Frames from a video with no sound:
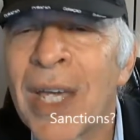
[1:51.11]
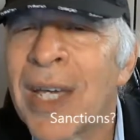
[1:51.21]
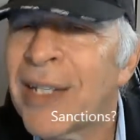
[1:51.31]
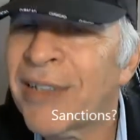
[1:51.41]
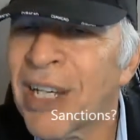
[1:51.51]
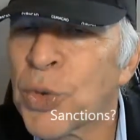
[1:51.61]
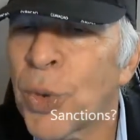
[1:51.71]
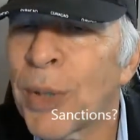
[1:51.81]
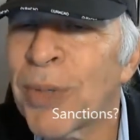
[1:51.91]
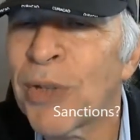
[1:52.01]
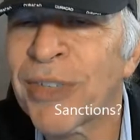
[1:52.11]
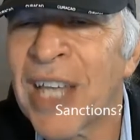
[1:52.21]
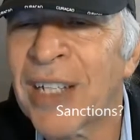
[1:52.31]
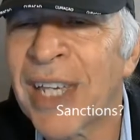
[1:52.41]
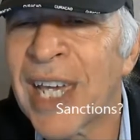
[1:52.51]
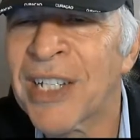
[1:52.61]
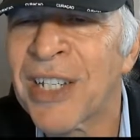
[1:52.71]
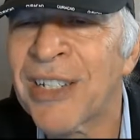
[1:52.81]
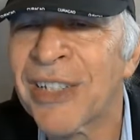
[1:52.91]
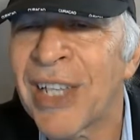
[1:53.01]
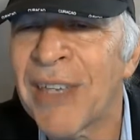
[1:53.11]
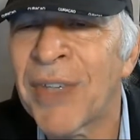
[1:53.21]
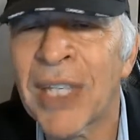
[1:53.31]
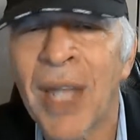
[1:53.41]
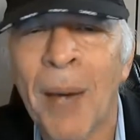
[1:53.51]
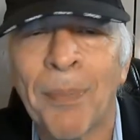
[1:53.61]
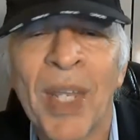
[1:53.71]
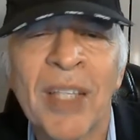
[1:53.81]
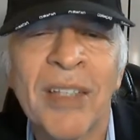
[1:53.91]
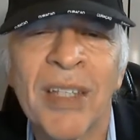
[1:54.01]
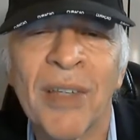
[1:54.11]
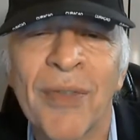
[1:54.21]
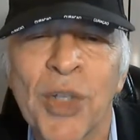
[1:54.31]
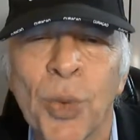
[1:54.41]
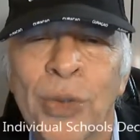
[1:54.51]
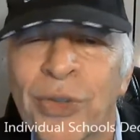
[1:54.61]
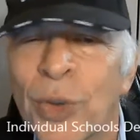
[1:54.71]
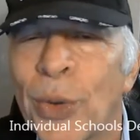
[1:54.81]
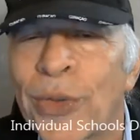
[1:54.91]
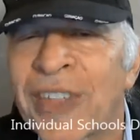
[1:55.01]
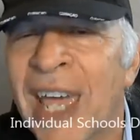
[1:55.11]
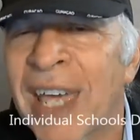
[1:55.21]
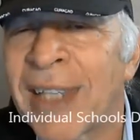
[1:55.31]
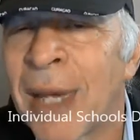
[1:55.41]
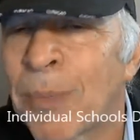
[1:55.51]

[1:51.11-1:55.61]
sexual abuse allegations, leaving it up to individual schools to have that